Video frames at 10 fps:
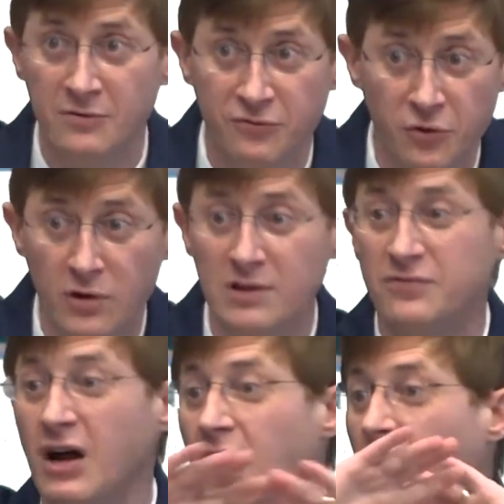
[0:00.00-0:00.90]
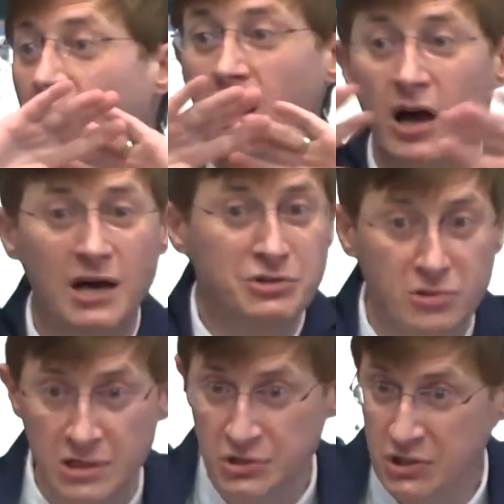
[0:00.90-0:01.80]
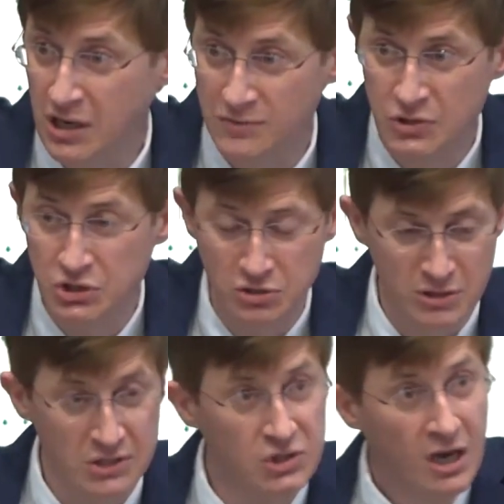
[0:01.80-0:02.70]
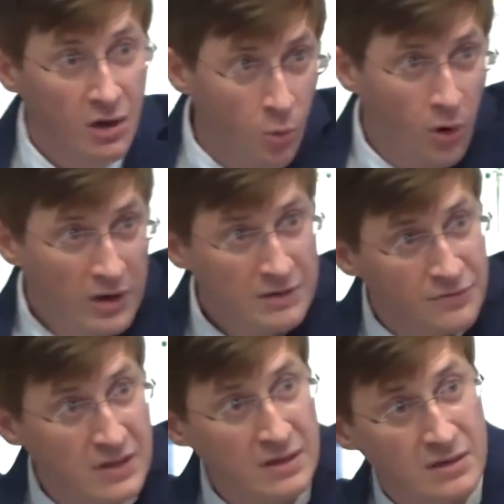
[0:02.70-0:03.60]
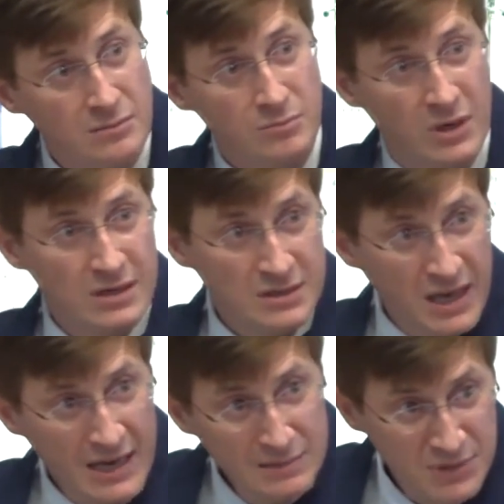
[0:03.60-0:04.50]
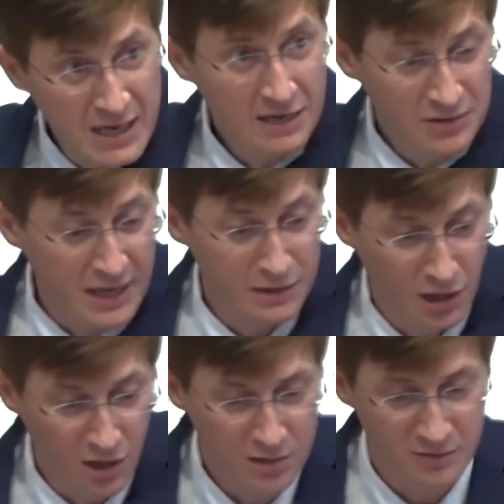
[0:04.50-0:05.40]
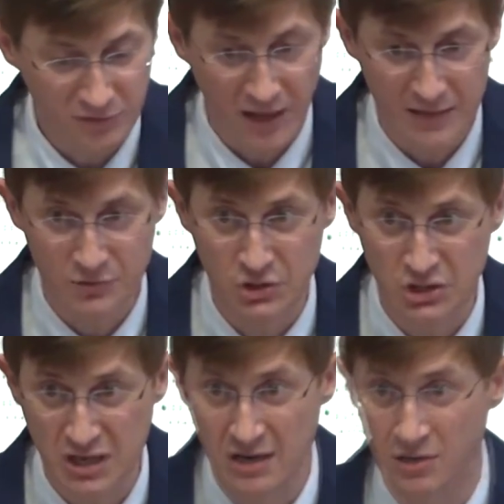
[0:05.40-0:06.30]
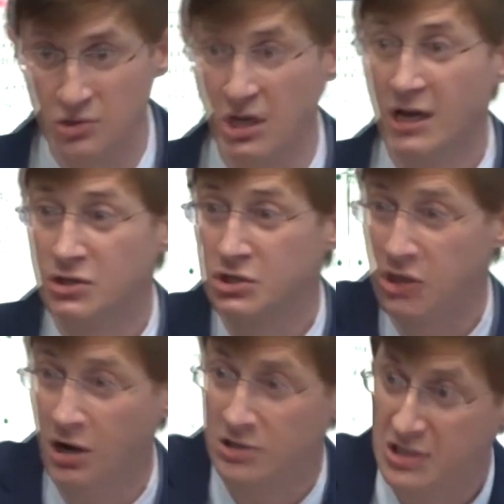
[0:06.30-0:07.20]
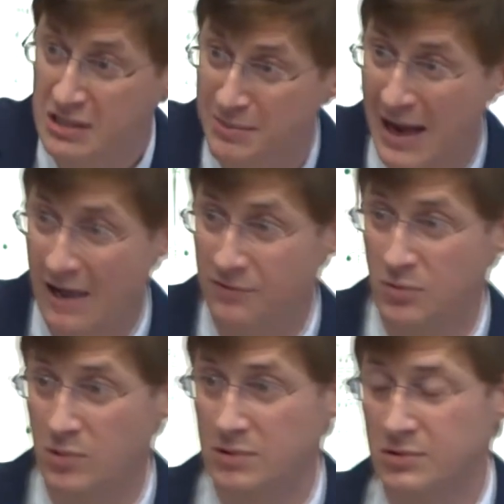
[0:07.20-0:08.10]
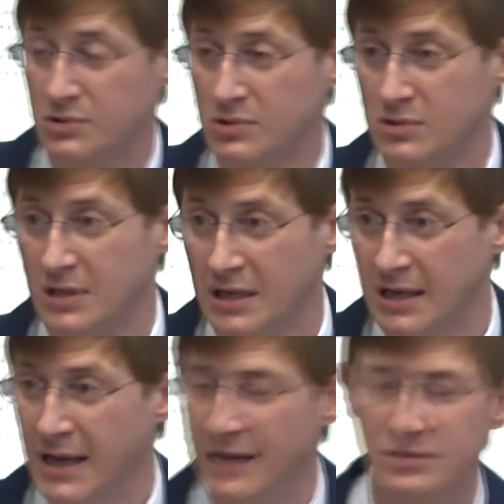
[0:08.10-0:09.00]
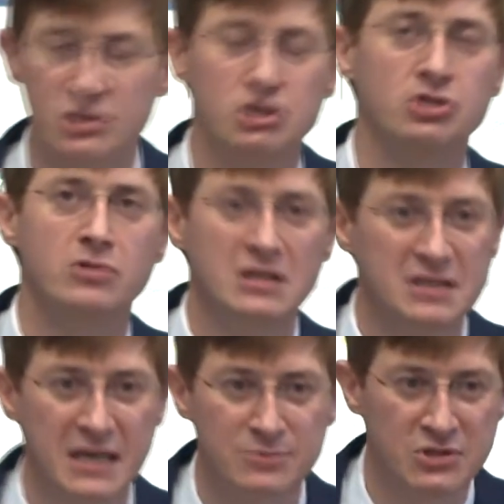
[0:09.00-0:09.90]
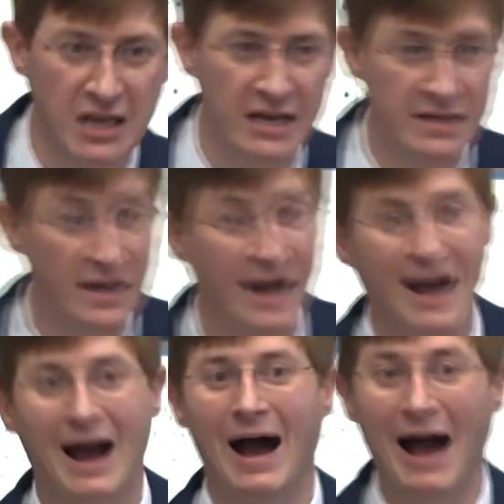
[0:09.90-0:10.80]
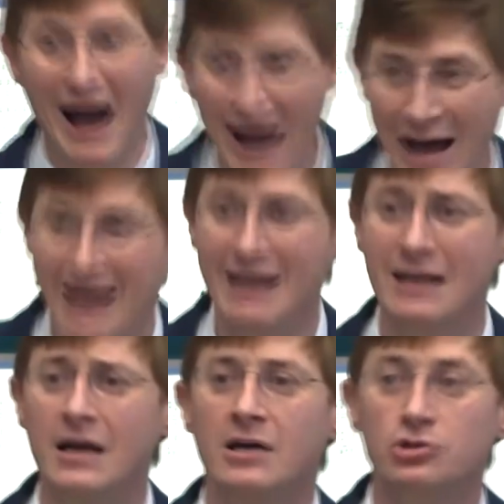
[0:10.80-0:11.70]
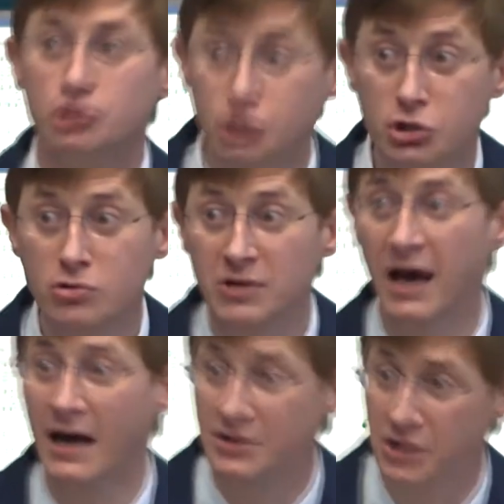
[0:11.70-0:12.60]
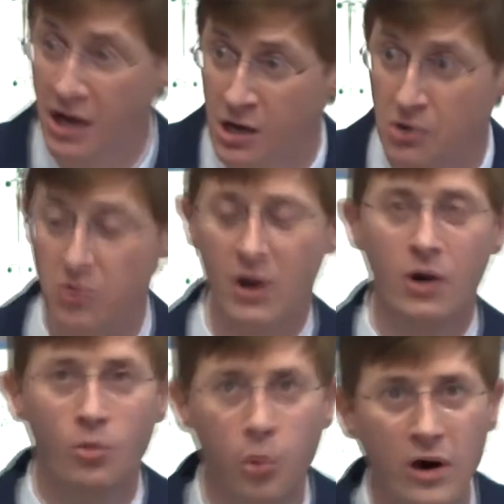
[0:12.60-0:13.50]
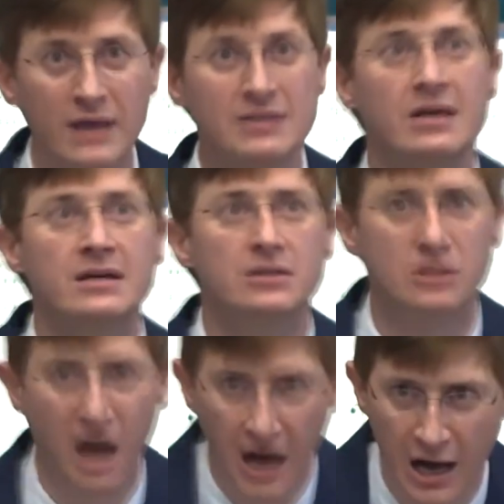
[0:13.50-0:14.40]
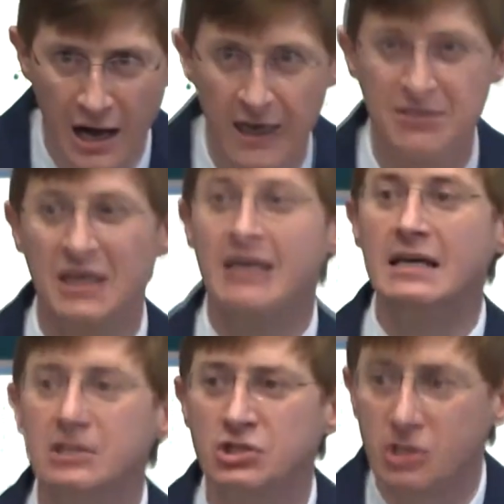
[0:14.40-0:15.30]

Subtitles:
full of hundreds of students, one of them came down that long flight of stairs to talk to him afterwards. And the student kept saying, I do not know what God is